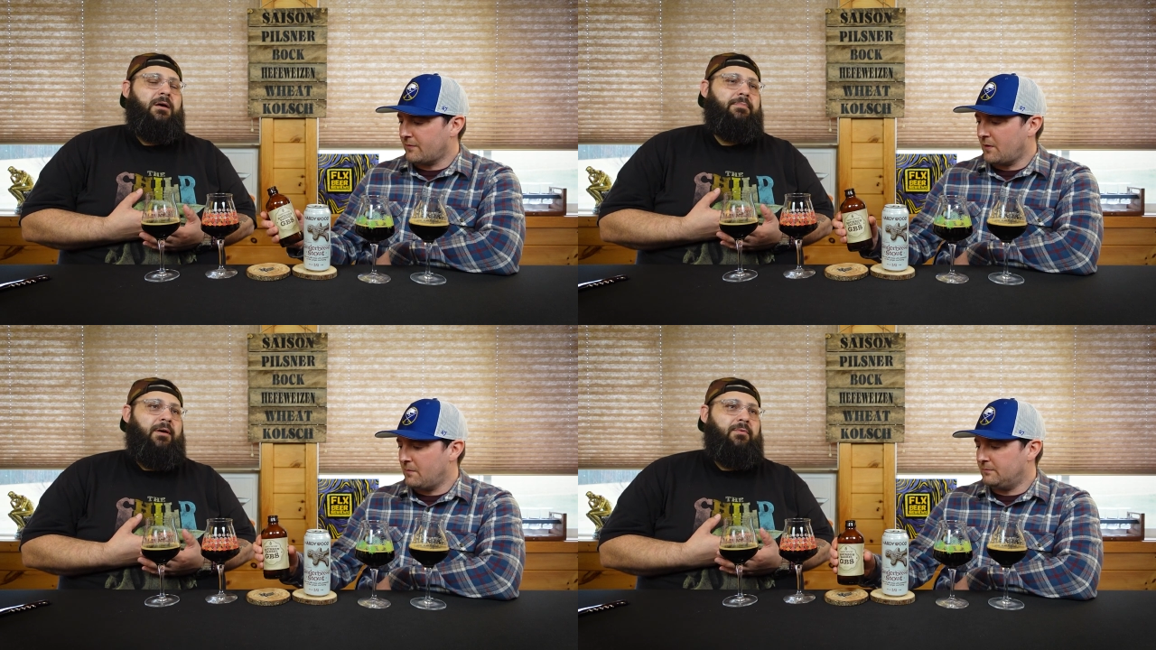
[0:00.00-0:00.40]

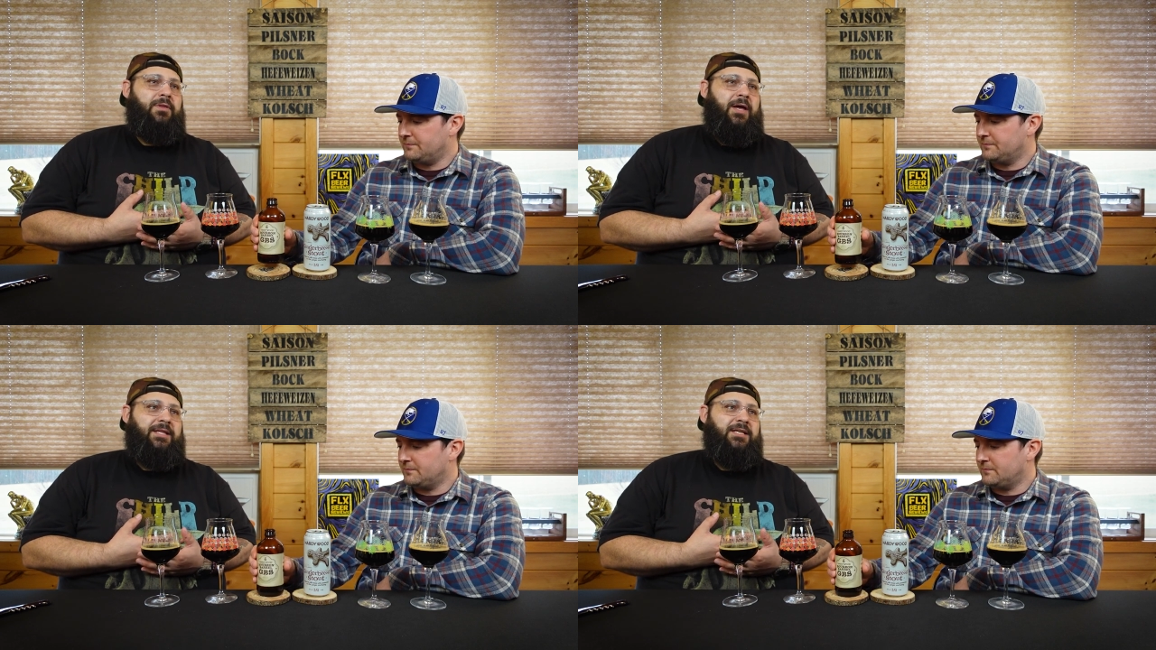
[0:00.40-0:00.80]
Speaker 1: but with
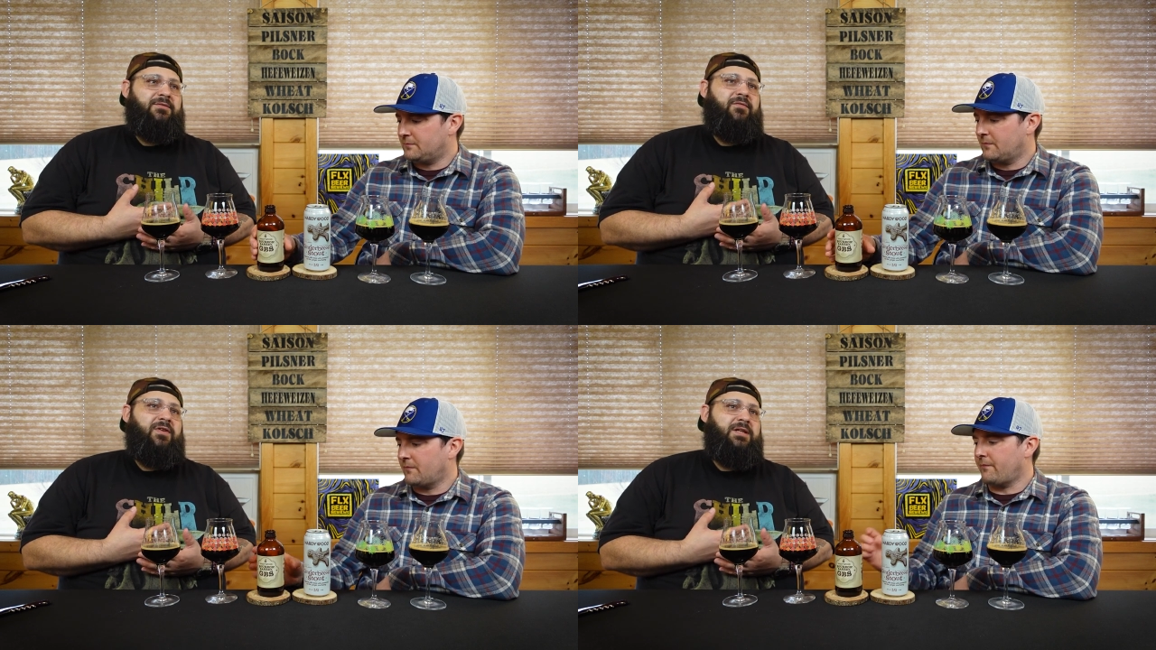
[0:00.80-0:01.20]
like
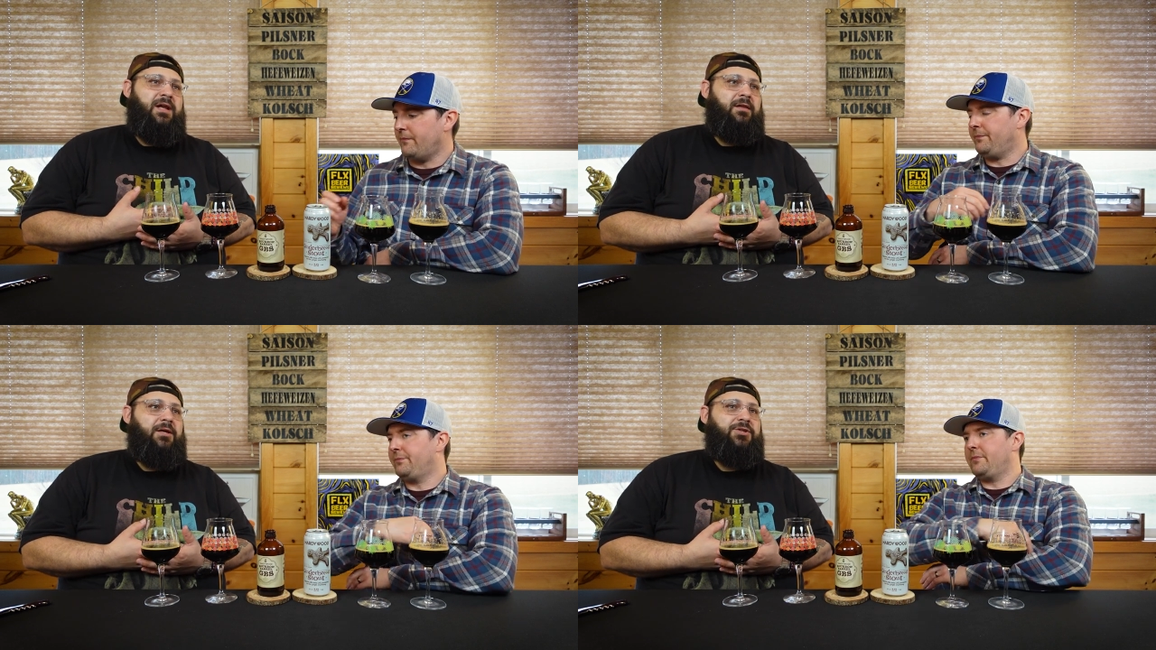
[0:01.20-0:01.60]
this
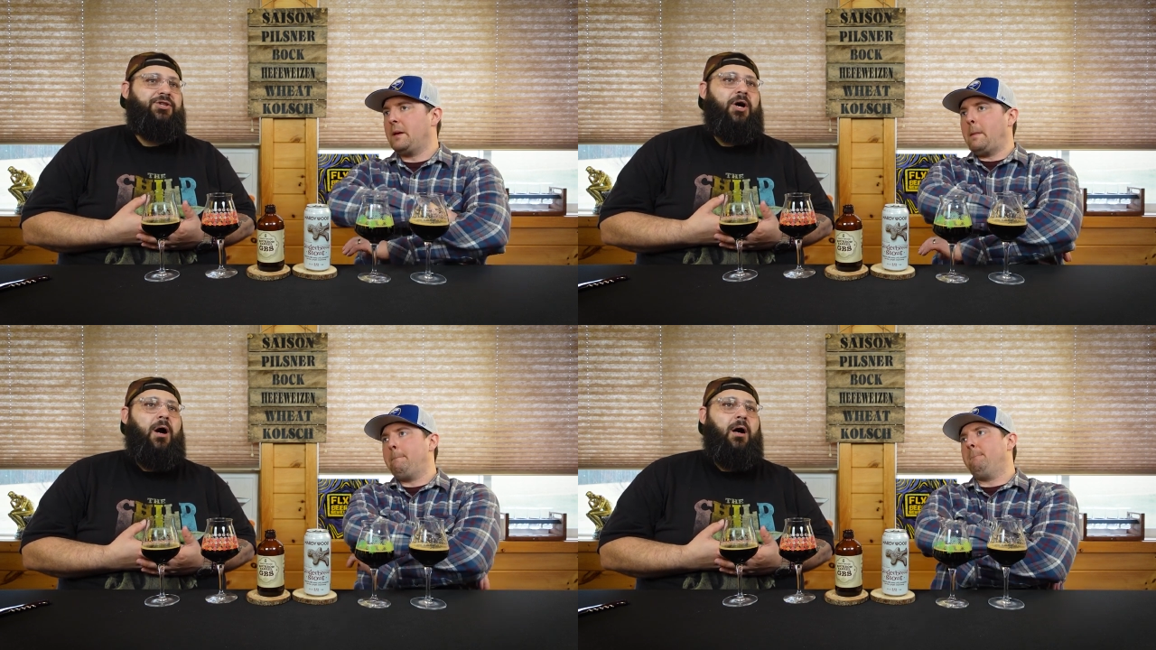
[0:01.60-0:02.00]
vanilla
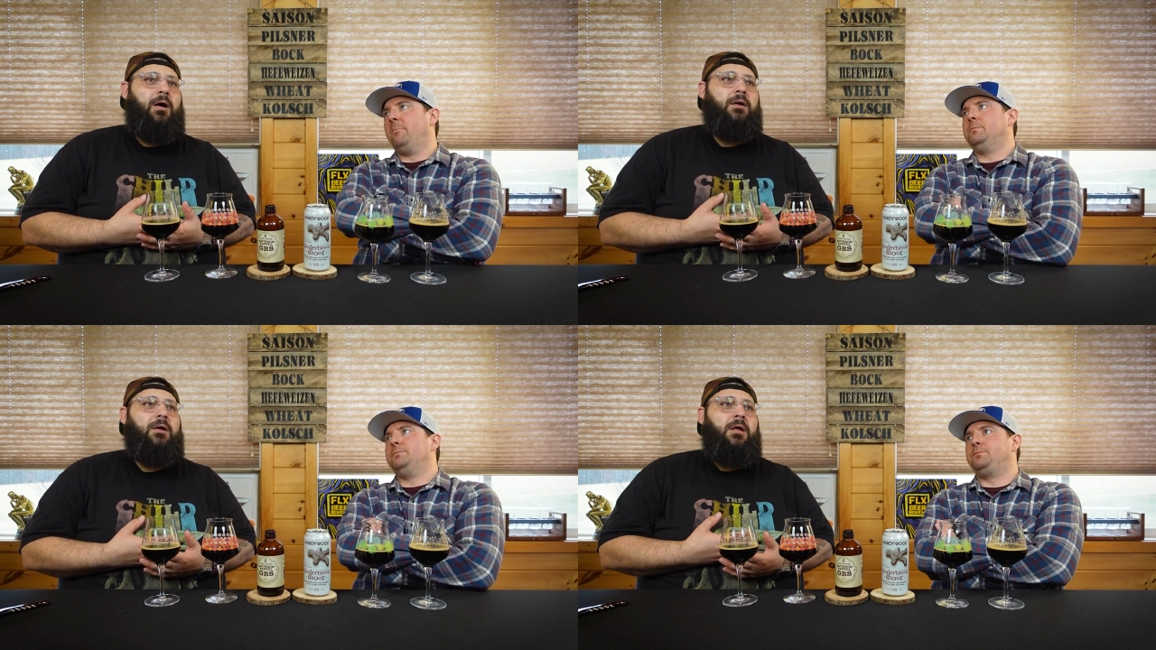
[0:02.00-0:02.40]

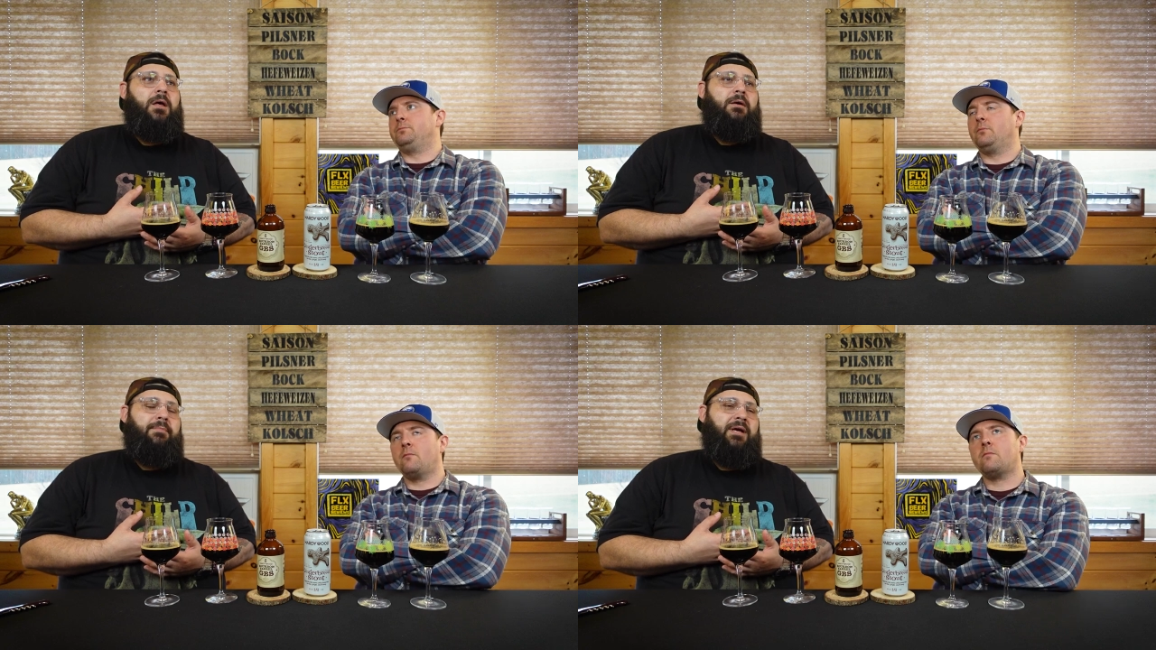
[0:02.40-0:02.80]
char
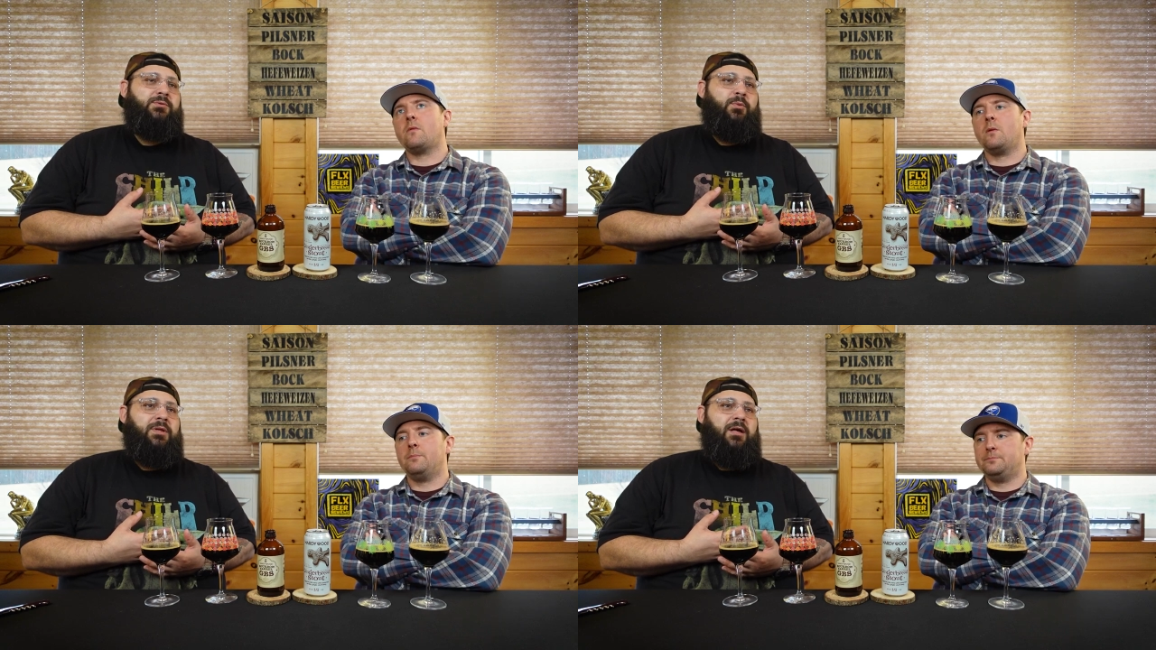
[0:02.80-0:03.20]

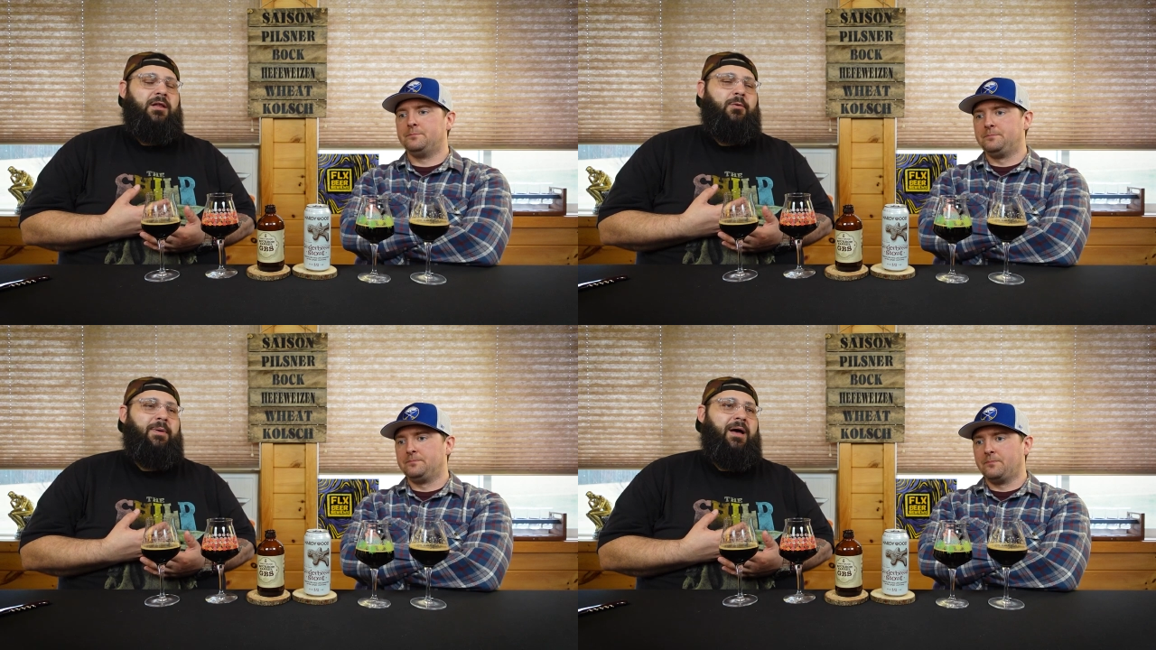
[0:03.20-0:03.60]
mixed with a
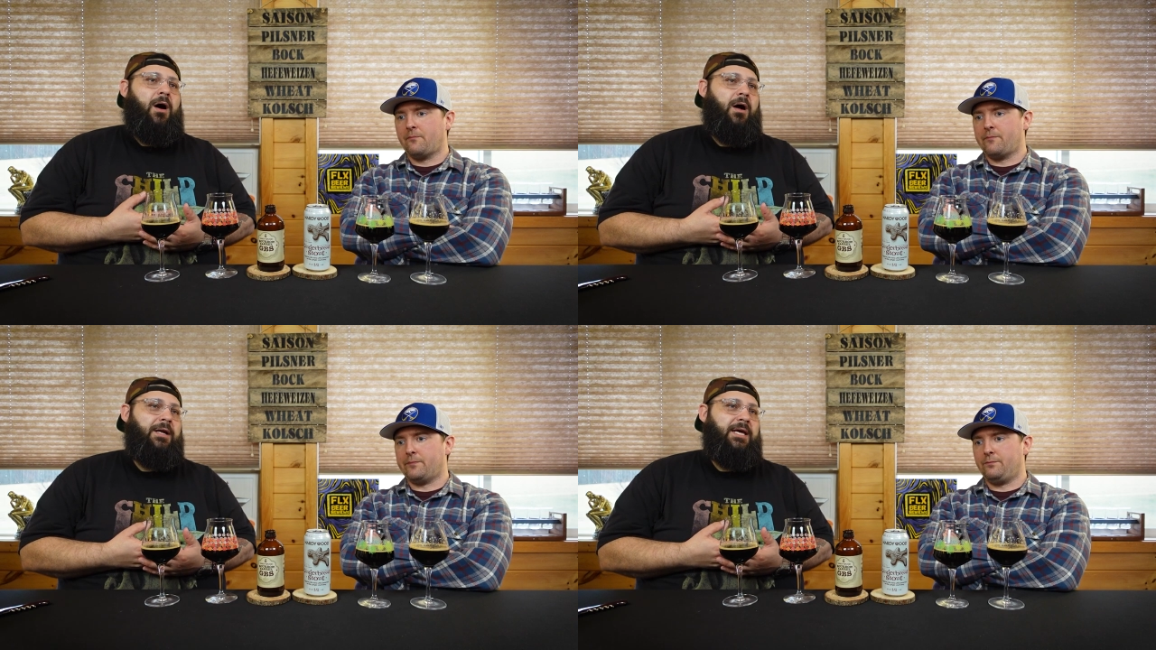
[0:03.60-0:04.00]
little bit
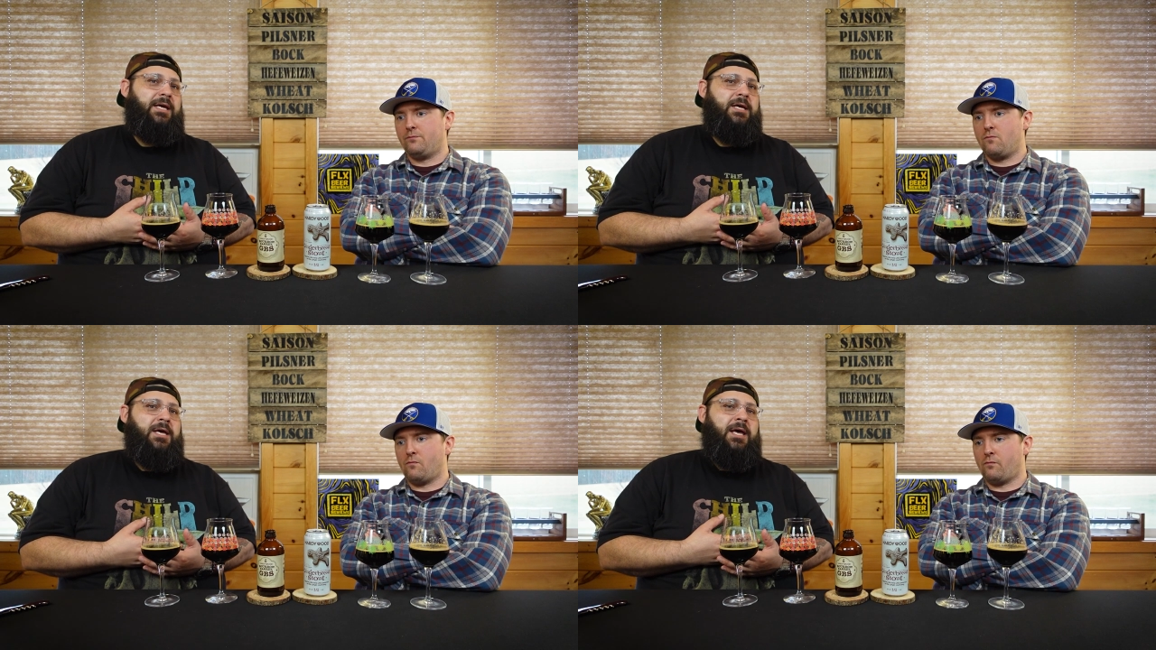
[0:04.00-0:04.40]

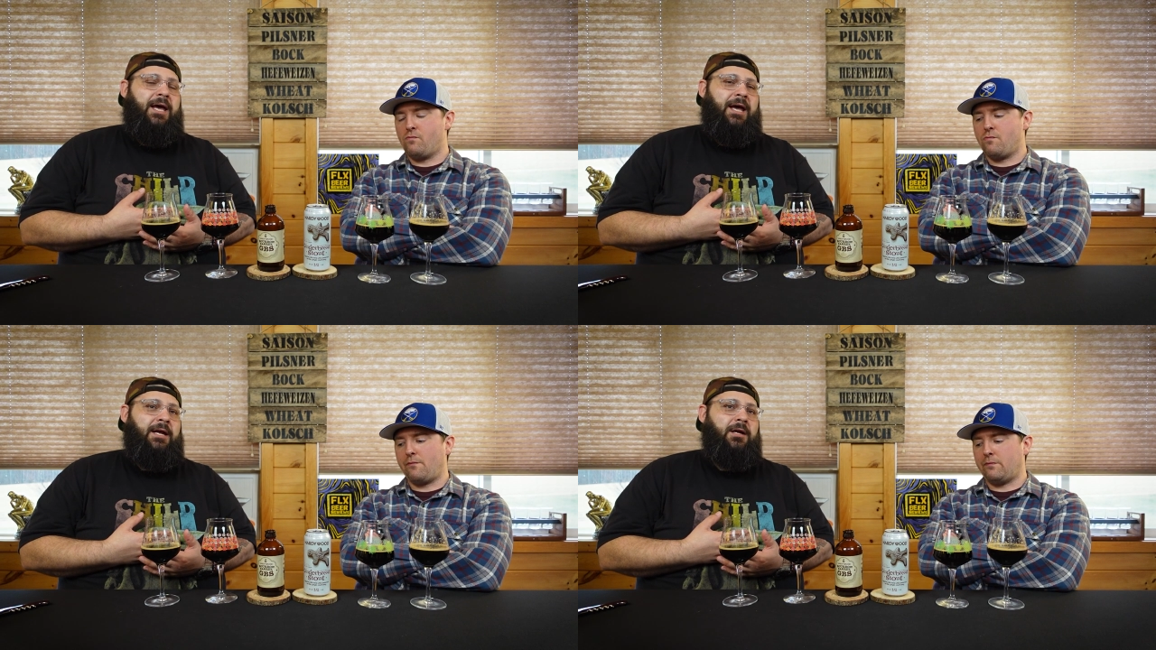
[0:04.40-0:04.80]
honey
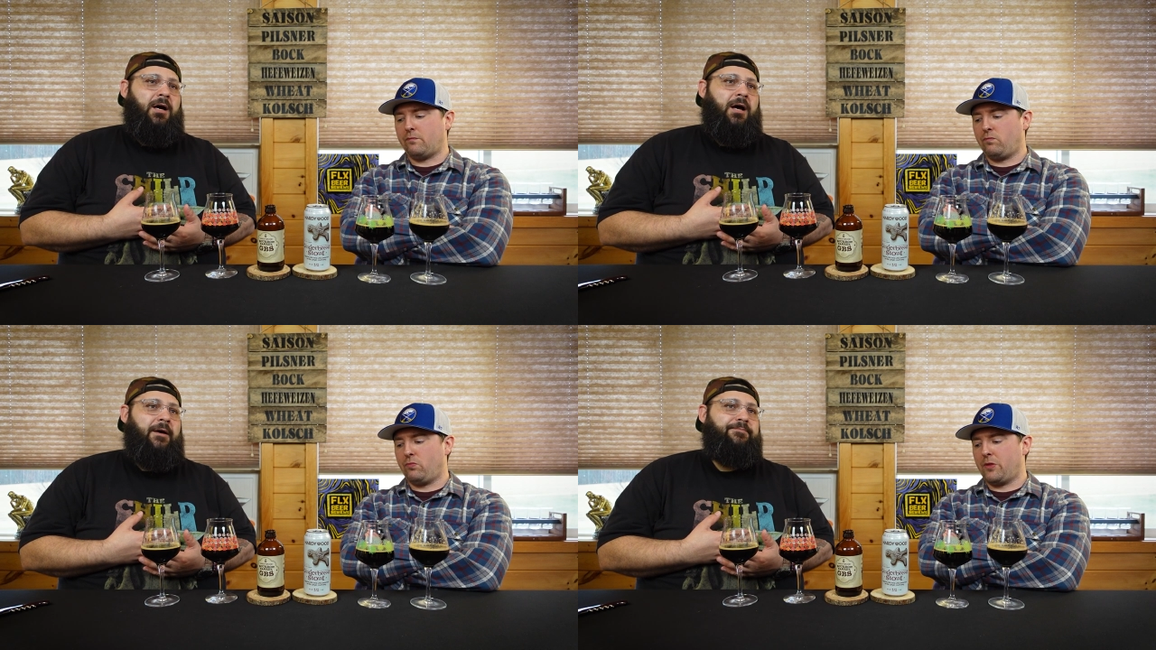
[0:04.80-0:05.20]
and
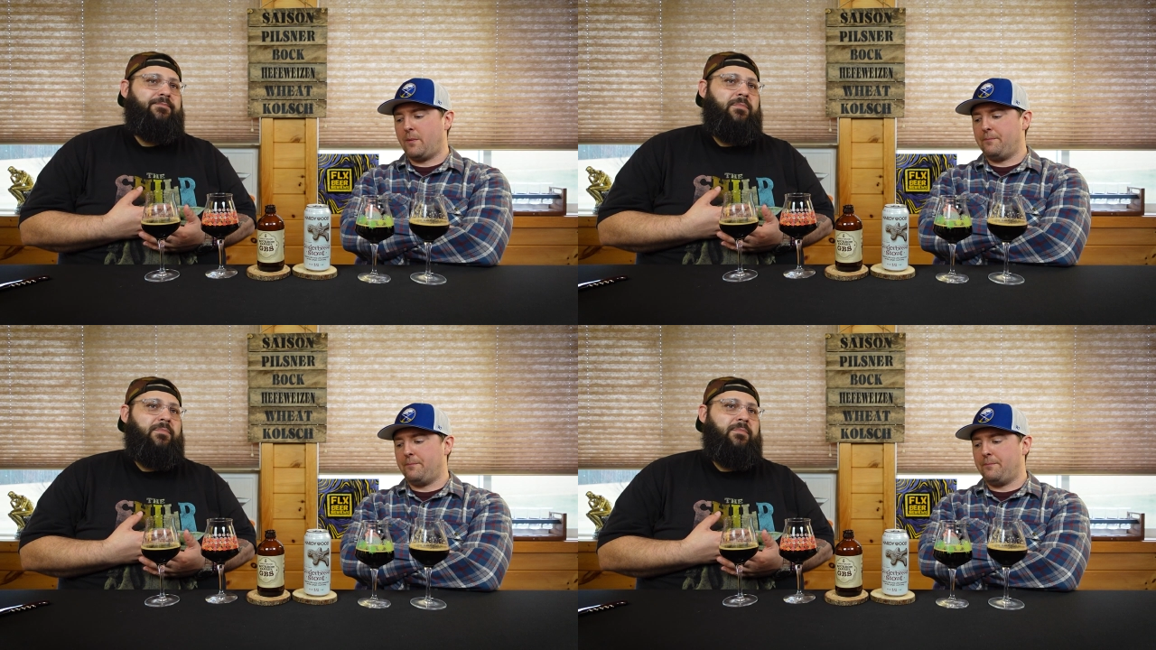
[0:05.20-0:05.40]
uh,